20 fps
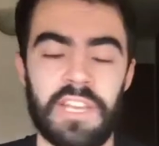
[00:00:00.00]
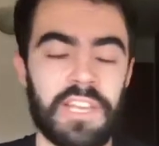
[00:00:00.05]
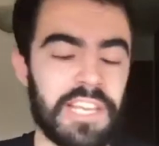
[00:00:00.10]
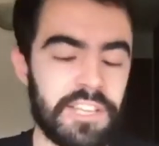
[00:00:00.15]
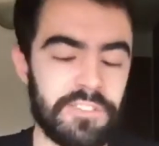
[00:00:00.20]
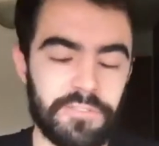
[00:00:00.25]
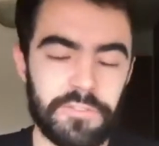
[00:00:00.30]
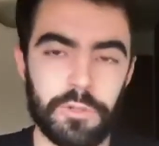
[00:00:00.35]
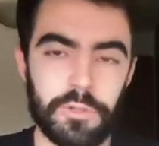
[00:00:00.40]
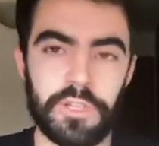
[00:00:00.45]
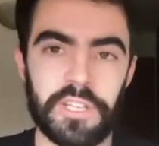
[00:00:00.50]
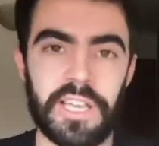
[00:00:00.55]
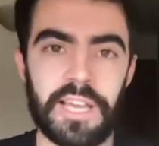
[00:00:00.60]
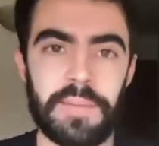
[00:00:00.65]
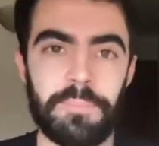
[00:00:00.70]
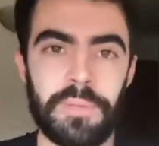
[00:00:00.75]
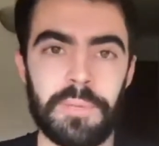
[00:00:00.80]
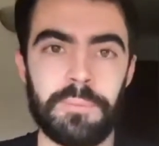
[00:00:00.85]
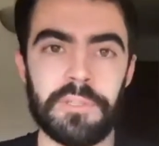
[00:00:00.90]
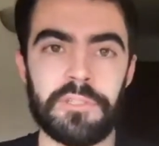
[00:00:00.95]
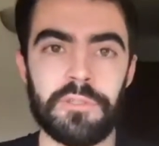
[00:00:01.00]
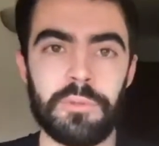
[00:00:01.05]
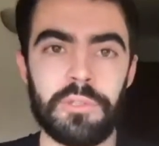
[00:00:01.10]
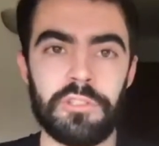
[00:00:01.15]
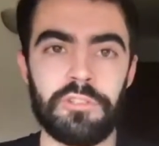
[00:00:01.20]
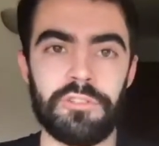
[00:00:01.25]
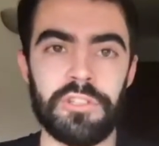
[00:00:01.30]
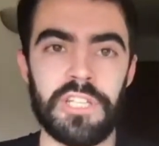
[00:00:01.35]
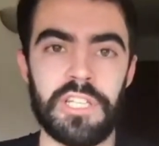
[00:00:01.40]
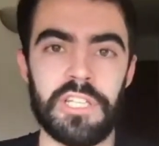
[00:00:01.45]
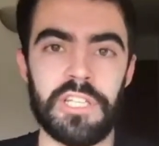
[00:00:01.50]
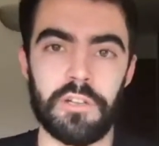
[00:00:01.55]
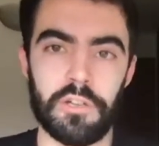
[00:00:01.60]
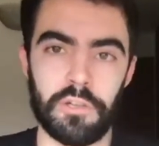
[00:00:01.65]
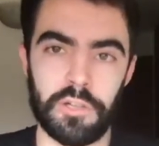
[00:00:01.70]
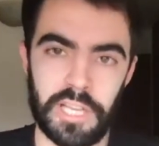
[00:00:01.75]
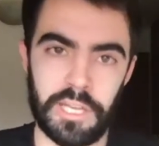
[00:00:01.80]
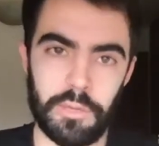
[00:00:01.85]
you can get people to agree, okay,